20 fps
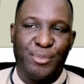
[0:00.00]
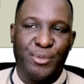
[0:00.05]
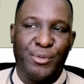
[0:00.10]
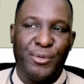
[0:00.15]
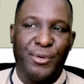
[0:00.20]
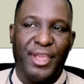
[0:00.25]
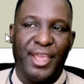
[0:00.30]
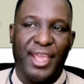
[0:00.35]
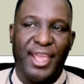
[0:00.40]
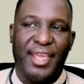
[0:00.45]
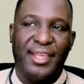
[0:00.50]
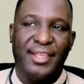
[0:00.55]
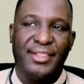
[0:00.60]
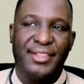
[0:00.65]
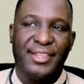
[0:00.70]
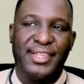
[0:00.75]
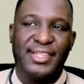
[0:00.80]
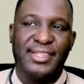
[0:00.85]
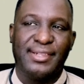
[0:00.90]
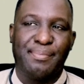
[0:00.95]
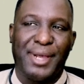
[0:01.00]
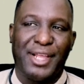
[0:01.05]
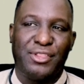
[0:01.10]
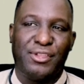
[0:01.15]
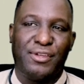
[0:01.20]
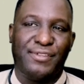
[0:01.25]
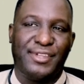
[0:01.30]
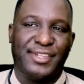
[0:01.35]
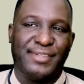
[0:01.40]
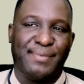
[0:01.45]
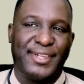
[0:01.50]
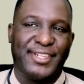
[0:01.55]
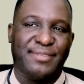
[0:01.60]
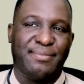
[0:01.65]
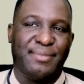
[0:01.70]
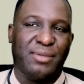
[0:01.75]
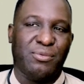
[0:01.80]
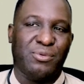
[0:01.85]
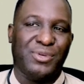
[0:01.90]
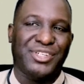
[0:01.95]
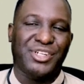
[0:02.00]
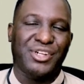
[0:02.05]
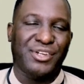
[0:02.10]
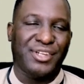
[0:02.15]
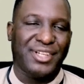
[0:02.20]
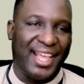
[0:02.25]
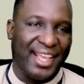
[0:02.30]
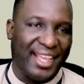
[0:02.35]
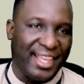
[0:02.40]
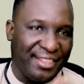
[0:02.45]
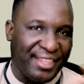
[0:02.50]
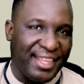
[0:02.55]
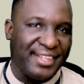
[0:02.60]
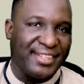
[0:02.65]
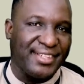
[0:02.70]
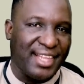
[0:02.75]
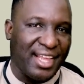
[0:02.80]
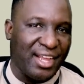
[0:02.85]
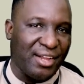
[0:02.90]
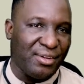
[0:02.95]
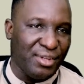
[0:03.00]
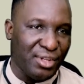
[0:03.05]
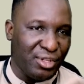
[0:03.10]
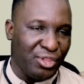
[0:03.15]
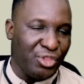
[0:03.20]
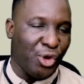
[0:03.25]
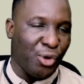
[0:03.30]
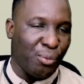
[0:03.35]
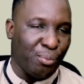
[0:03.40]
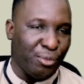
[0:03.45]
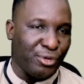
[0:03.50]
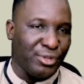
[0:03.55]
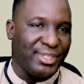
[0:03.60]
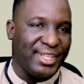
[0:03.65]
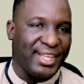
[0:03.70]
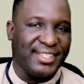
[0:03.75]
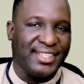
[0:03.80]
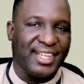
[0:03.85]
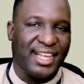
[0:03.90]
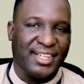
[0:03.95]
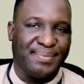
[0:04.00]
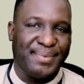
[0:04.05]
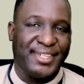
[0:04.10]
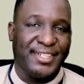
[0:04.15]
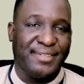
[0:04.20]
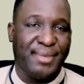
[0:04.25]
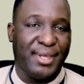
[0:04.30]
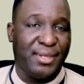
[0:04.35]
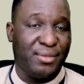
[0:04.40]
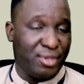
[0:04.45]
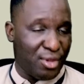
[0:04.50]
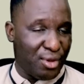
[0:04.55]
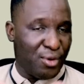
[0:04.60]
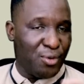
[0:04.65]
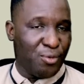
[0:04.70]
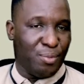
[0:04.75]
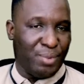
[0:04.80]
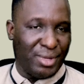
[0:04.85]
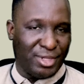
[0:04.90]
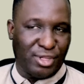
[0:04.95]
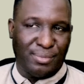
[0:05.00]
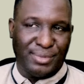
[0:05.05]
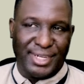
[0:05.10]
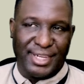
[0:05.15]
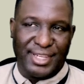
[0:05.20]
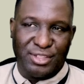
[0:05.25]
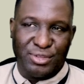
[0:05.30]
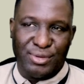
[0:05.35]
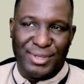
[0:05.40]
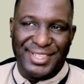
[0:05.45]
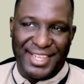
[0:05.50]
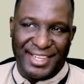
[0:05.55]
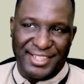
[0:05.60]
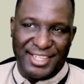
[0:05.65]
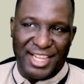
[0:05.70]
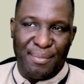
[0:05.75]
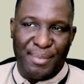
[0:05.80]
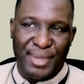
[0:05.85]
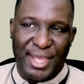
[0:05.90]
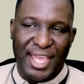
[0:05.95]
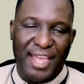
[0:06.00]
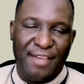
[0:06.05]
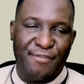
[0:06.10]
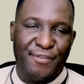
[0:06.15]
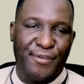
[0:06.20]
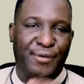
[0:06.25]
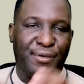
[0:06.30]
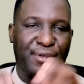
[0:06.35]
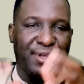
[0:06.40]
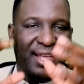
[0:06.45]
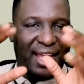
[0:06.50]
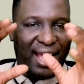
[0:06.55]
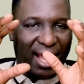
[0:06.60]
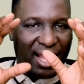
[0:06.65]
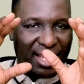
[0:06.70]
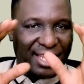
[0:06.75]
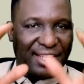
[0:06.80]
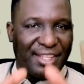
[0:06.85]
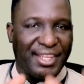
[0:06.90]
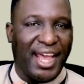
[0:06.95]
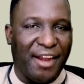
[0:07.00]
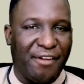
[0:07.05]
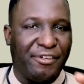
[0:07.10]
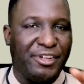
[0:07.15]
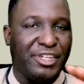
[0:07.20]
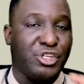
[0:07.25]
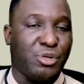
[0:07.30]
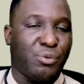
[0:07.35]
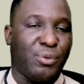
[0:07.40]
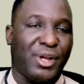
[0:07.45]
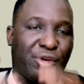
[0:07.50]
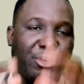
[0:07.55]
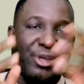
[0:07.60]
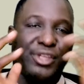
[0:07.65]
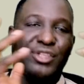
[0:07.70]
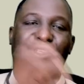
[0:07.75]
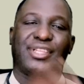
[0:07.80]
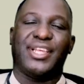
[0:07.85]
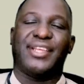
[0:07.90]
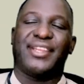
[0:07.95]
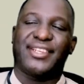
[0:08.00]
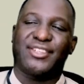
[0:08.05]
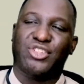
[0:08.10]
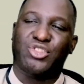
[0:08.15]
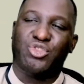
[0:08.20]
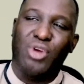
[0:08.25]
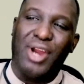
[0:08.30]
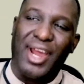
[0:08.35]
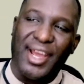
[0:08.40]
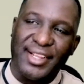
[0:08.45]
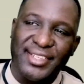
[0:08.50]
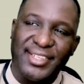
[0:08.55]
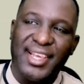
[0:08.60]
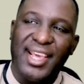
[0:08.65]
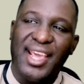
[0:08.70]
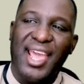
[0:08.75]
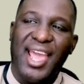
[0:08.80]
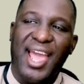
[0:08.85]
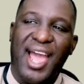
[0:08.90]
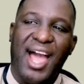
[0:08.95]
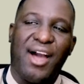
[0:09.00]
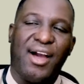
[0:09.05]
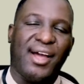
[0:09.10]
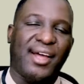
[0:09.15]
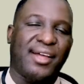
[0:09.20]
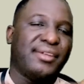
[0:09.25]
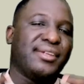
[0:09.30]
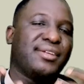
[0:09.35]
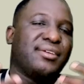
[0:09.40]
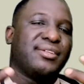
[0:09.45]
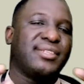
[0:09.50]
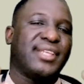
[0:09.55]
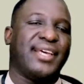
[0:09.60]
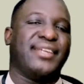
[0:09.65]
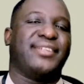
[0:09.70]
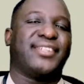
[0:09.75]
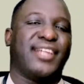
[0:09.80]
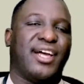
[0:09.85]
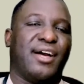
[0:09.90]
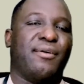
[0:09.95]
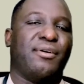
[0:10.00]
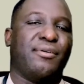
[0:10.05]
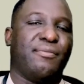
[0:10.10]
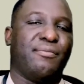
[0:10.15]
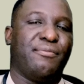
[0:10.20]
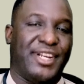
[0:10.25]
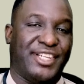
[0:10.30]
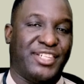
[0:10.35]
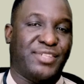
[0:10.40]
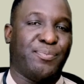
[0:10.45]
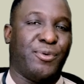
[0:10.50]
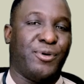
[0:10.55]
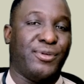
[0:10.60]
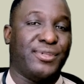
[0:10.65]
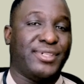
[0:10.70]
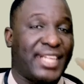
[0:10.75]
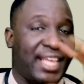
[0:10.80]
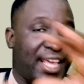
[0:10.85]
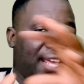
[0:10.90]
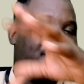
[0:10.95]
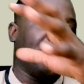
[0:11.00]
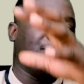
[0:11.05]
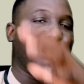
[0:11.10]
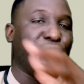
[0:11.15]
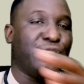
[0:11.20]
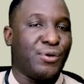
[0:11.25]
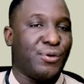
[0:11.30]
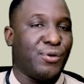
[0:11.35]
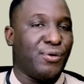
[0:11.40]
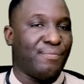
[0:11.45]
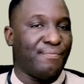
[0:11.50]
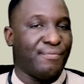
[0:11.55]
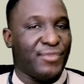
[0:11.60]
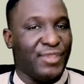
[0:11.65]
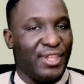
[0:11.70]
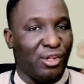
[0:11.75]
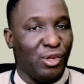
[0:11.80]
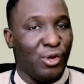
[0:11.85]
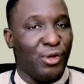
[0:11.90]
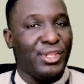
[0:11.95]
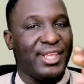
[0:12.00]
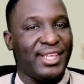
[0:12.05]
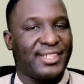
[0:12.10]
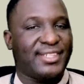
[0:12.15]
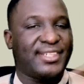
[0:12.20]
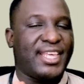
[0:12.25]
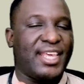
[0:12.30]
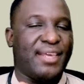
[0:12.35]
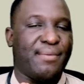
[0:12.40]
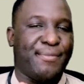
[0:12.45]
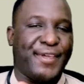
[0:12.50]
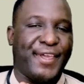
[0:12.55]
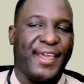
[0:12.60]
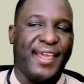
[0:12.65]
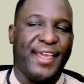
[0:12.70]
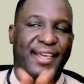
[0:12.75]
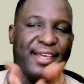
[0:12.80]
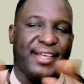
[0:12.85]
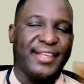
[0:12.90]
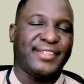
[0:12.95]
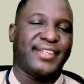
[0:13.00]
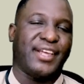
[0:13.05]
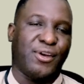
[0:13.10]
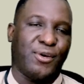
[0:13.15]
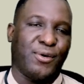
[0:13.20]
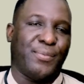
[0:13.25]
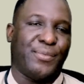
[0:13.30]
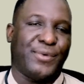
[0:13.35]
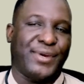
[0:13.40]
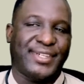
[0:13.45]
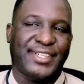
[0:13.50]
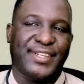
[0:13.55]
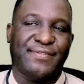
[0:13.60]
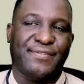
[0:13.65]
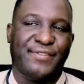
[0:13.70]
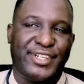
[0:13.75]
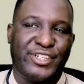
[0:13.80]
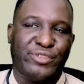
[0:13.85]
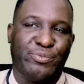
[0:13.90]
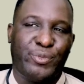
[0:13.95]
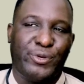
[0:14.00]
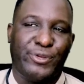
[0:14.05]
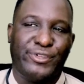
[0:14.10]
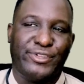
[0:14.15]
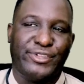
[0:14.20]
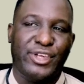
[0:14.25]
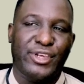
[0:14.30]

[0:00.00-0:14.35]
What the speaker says: pull here, this part of the specimen, which looked like a tensile, dog bone tensile specimen, will be subjected to a tensile behavior. And in that region, we're going to then extract our tensile response, even though the loading scheme here is a compressive response.